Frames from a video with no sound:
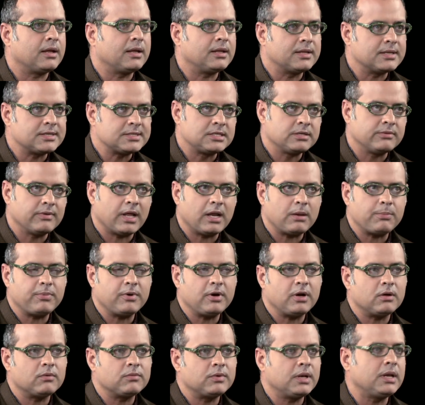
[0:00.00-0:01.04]
this
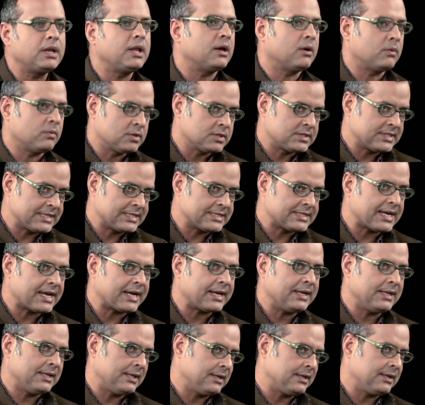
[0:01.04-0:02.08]
development of India was
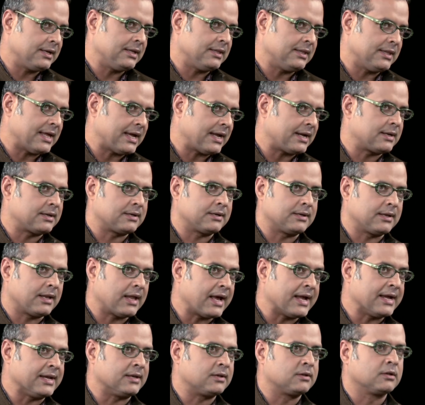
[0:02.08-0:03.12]
exactly in that
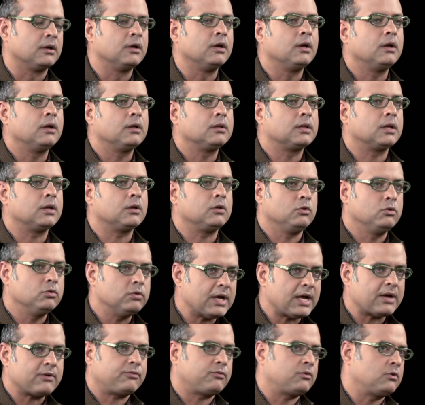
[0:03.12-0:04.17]
light that you
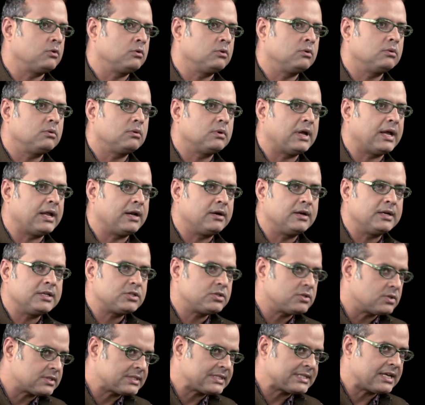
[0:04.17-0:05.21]
have to
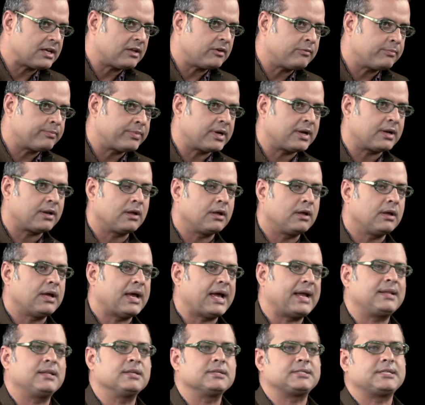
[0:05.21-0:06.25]
enrich yourself, but
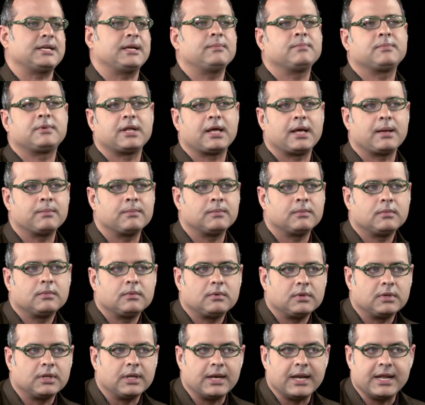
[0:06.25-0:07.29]
at the same time,
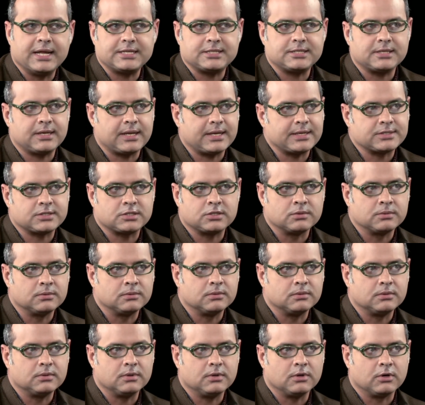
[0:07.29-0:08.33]
the nation has
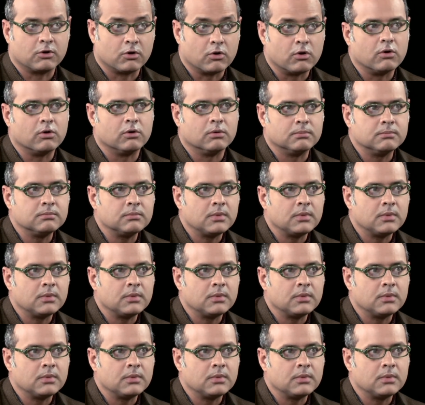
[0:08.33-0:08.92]
to grow.